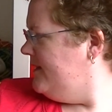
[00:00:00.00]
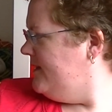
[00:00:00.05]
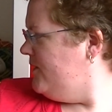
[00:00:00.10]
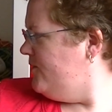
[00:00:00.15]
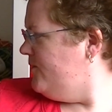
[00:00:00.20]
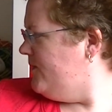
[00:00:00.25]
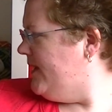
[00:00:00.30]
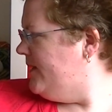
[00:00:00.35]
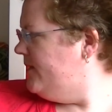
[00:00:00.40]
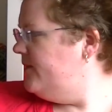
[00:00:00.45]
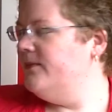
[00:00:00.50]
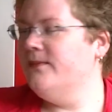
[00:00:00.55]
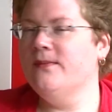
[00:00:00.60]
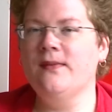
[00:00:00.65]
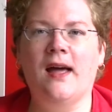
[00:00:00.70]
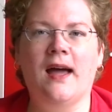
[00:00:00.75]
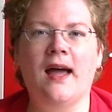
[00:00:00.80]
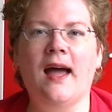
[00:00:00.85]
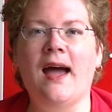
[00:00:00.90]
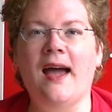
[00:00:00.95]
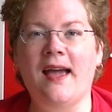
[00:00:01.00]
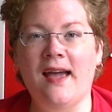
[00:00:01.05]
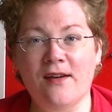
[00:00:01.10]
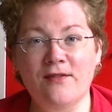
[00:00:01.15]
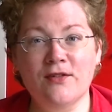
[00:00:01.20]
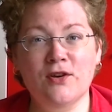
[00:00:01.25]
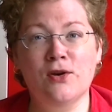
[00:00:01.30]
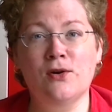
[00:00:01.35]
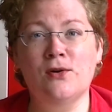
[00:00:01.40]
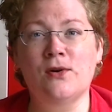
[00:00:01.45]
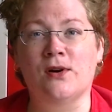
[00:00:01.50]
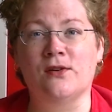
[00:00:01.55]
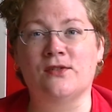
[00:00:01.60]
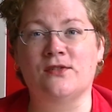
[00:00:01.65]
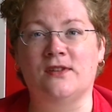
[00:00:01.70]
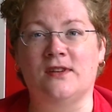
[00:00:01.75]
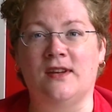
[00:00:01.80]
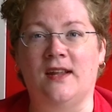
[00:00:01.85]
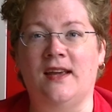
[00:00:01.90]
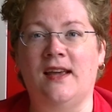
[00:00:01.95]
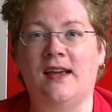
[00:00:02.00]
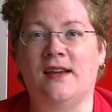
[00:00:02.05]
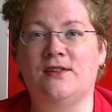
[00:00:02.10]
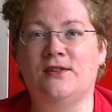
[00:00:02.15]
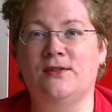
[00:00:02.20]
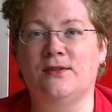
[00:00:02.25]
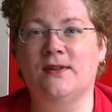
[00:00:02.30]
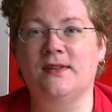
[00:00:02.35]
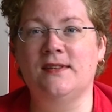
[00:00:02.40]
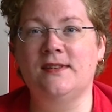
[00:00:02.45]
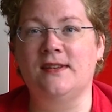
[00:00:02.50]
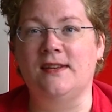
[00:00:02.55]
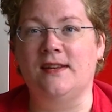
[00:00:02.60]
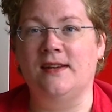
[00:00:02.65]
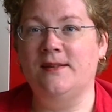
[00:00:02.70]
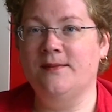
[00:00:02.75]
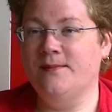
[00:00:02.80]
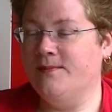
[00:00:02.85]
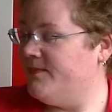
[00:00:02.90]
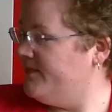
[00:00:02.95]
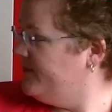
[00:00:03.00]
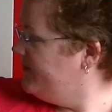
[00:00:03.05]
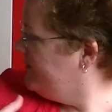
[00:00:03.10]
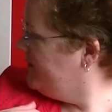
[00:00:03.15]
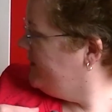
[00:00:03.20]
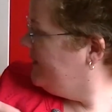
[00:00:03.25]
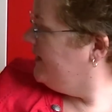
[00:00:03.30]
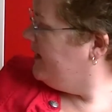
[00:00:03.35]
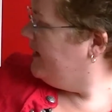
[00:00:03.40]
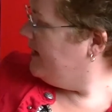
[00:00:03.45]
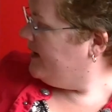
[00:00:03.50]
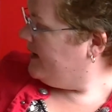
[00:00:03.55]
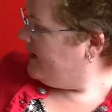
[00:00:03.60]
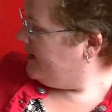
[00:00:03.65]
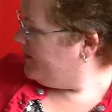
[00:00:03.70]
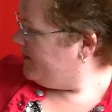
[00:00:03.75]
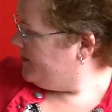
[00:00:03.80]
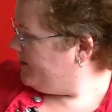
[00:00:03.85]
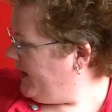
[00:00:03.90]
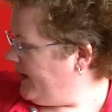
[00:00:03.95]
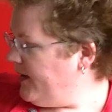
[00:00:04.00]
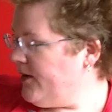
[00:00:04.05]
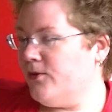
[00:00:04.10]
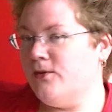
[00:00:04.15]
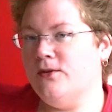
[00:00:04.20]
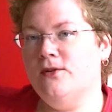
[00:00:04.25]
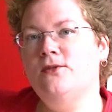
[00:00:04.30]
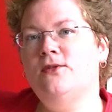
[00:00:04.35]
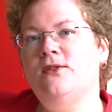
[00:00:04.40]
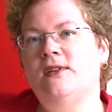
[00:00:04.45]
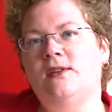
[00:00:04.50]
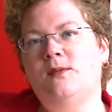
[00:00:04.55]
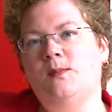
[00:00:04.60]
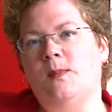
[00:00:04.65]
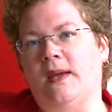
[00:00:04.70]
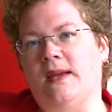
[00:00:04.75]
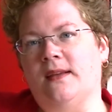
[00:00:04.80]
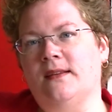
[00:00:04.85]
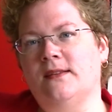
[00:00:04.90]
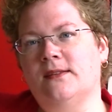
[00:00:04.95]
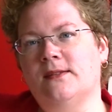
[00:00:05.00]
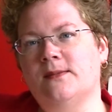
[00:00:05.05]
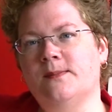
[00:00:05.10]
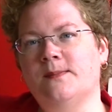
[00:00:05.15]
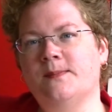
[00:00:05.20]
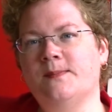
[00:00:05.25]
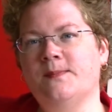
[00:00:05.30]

Well, I have a co-host today, as you can see. My co-host is Binks.